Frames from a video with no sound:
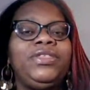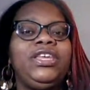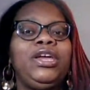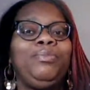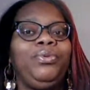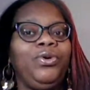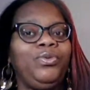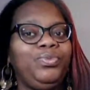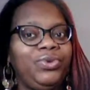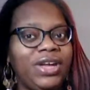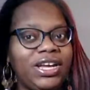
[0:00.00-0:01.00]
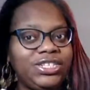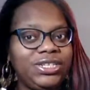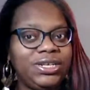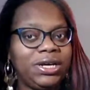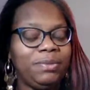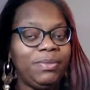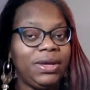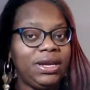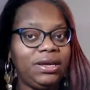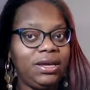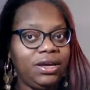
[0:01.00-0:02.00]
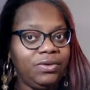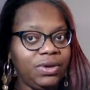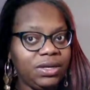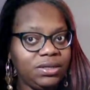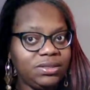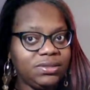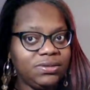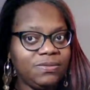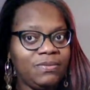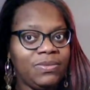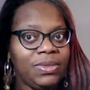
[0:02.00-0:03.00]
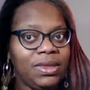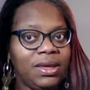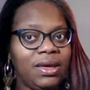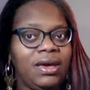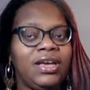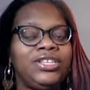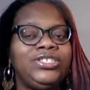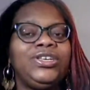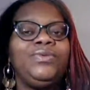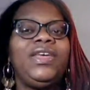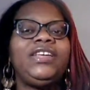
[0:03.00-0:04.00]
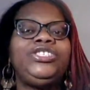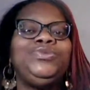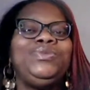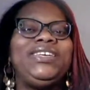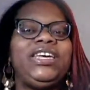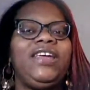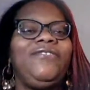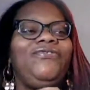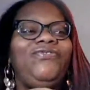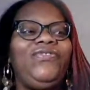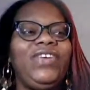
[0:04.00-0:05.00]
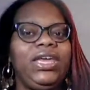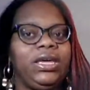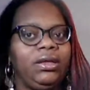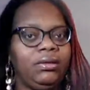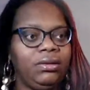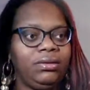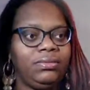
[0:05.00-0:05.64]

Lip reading: of the appropriation committee hearings so that you get a feel.